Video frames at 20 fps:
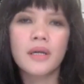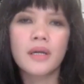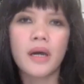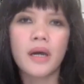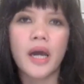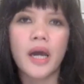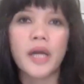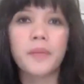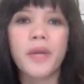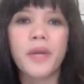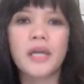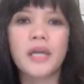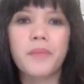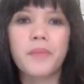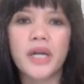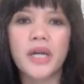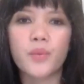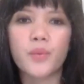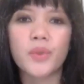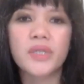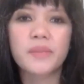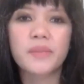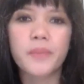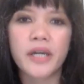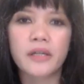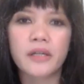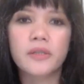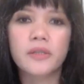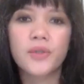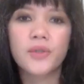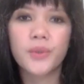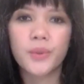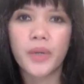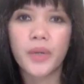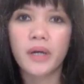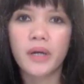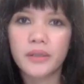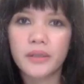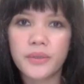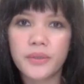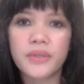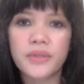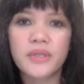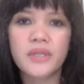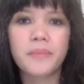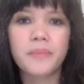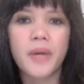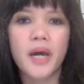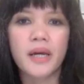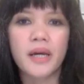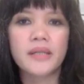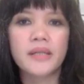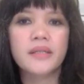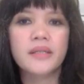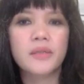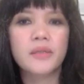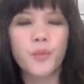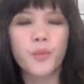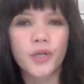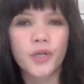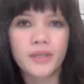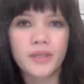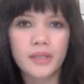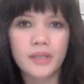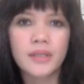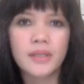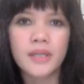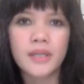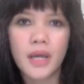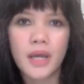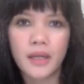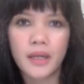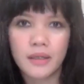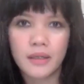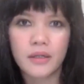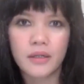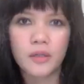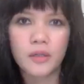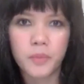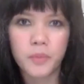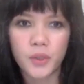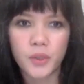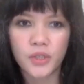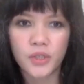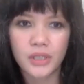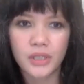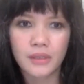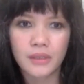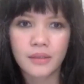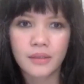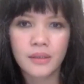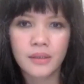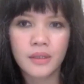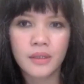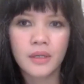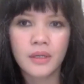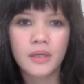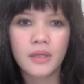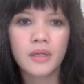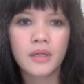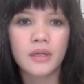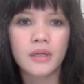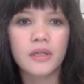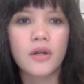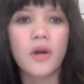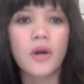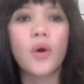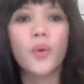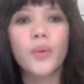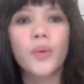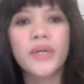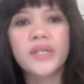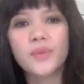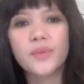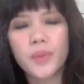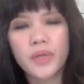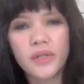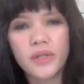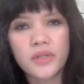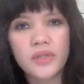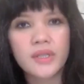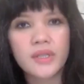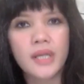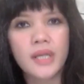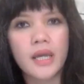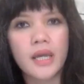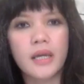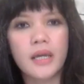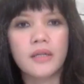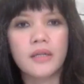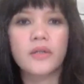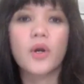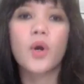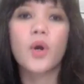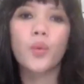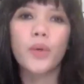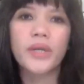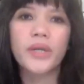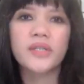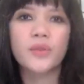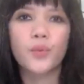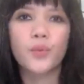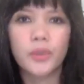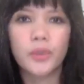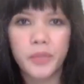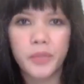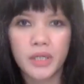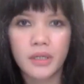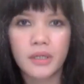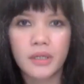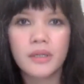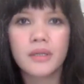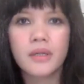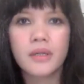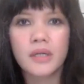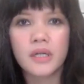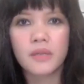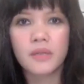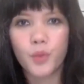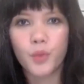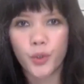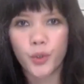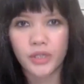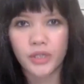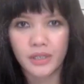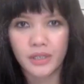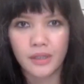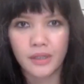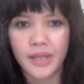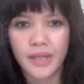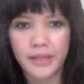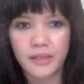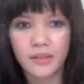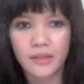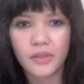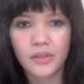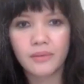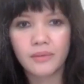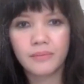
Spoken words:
I pay my respect to elders past, present, and emerging. It always was and always will be Aboriginal land.